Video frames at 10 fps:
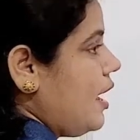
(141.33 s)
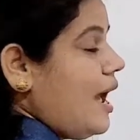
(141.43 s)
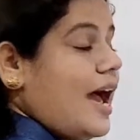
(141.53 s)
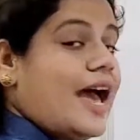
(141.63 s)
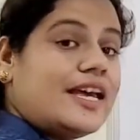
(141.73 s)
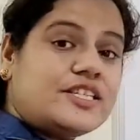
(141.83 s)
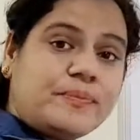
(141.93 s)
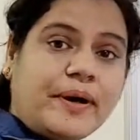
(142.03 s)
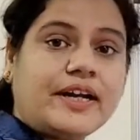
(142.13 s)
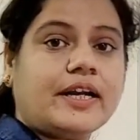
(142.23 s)
As
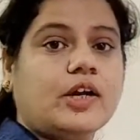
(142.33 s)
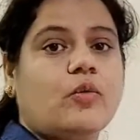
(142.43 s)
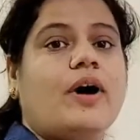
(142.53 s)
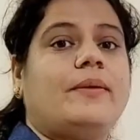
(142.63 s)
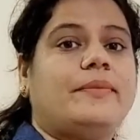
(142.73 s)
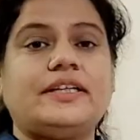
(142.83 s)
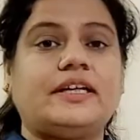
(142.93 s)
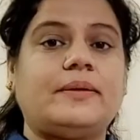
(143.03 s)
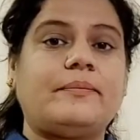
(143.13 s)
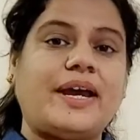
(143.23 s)
per
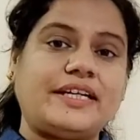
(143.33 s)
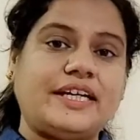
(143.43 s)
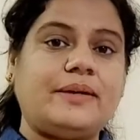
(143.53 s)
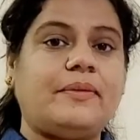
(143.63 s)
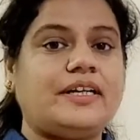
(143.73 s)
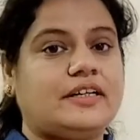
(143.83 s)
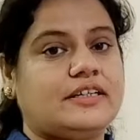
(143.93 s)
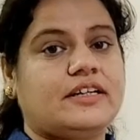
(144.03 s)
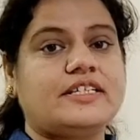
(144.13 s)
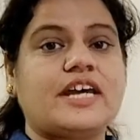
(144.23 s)
requirement, my name and
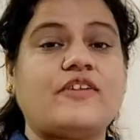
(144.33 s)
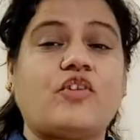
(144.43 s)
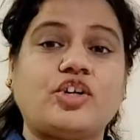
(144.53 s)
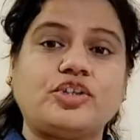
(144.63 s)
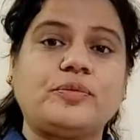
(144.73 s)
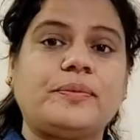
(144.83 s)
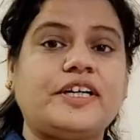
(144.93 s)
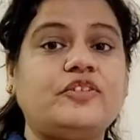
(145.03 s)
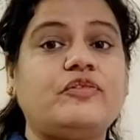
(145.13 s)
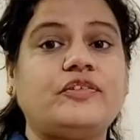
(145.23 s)
address I want to
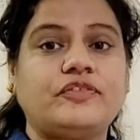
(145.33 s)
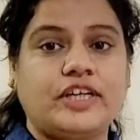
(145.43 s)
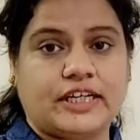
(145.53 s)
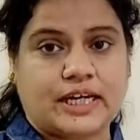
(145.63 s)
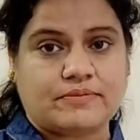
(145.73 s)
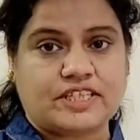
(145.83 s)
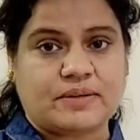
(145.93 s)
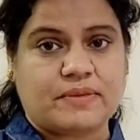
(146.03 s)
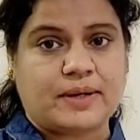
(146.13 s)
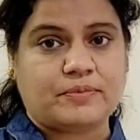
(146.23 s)
print 50 times
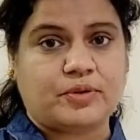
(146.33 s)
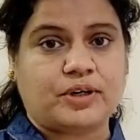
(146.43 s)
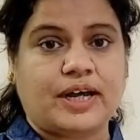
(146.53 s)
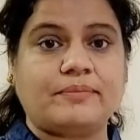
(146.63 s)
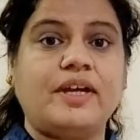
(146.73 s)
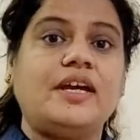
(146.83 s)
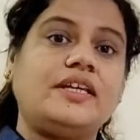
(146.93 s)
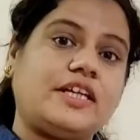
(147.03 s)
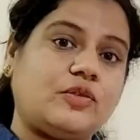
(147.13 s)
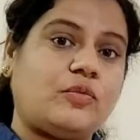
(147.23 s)
in my program.
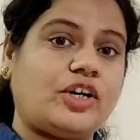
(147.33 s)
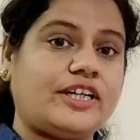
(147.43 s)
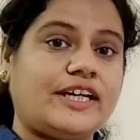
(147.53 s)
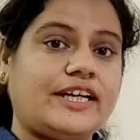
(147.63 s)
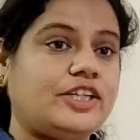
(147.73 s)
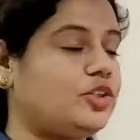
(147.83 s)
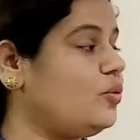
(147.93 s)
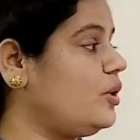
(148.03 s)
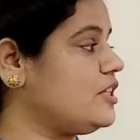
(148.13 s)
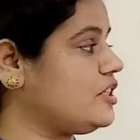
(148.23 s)
Then what I can
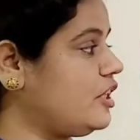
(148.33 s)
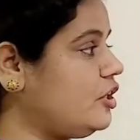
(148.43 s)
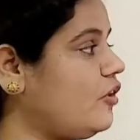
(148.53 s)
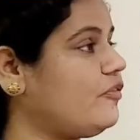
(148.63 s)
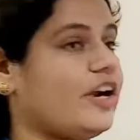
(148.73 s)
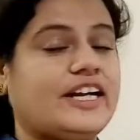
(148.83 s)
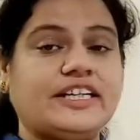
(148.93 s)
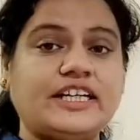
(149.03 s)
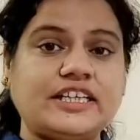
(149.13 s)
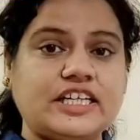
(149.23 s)
do, instead of
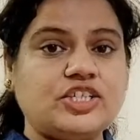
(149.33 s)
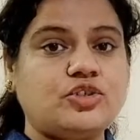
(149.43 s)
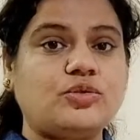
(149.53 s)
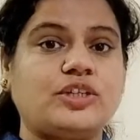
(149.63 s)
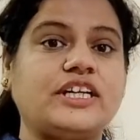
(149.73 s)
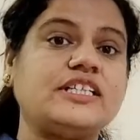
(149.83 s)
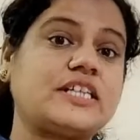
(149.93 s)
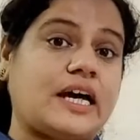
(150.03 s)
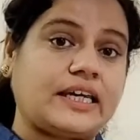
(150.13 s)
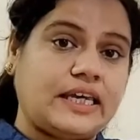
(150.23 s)
writing these two things
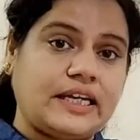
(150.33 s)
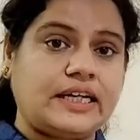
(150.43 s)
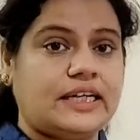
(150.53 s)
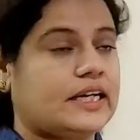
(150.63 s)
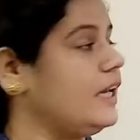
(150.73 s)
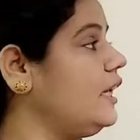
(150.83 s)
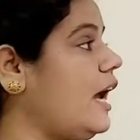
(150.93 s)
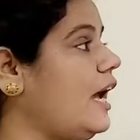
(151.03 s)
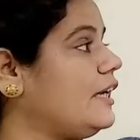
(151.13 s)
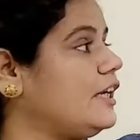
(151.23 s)
again and again,
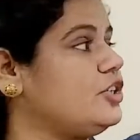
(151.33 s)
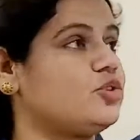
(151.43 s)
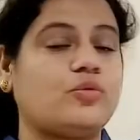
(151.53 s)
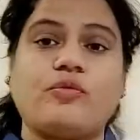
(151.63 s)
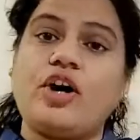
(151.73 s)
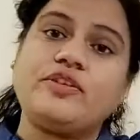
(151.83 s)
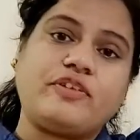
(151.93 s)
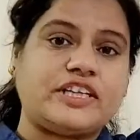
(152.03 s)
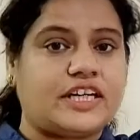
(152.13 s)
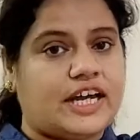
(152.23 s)
I can do what?
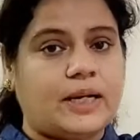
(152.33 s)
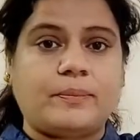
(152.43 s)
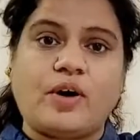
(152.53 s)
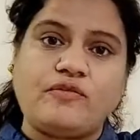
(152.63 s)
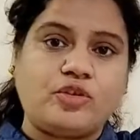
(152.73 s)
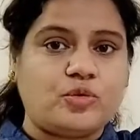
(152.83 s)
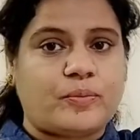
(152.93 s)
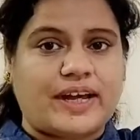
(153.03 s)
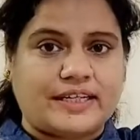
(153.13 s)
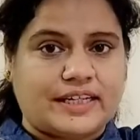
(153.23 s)
With the help of
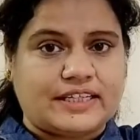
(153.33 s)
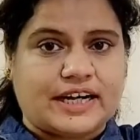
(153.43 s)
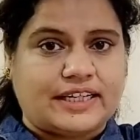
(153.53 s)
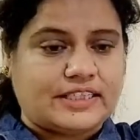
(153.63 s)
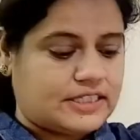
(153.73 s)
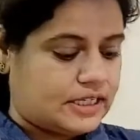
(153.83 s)
loop I can write.